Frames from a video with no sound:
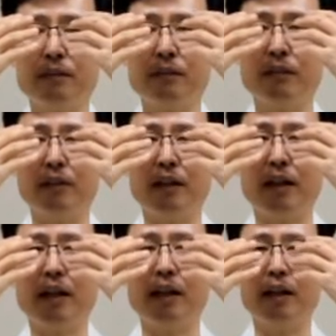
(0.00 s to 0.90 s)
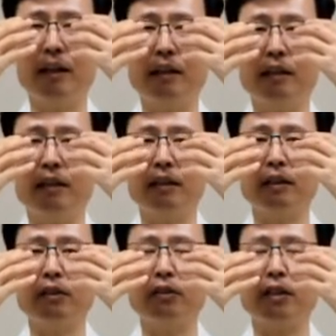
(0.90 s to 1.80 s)
to your eyes,
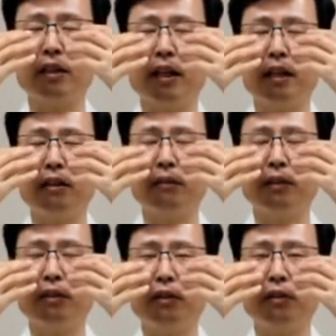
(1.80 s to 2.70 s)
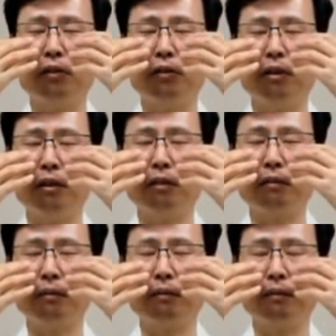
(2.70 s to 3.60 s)
to the side of your nose.
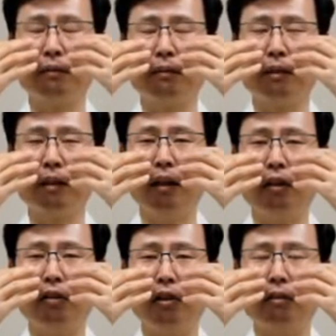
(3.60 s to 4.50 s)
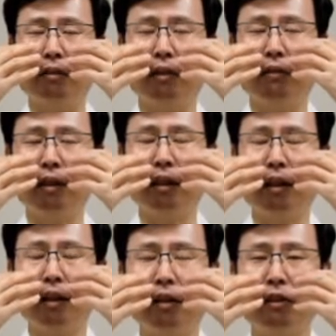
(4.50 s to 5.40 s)
Energy is flowing
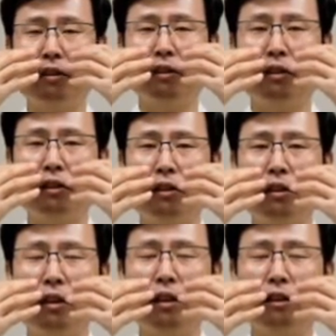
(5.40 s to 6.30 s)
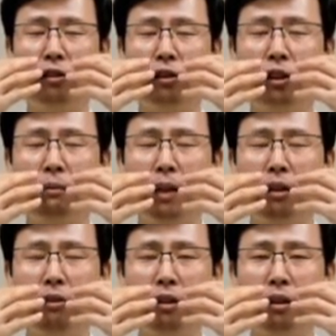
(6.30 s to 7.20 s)
down into your mouth.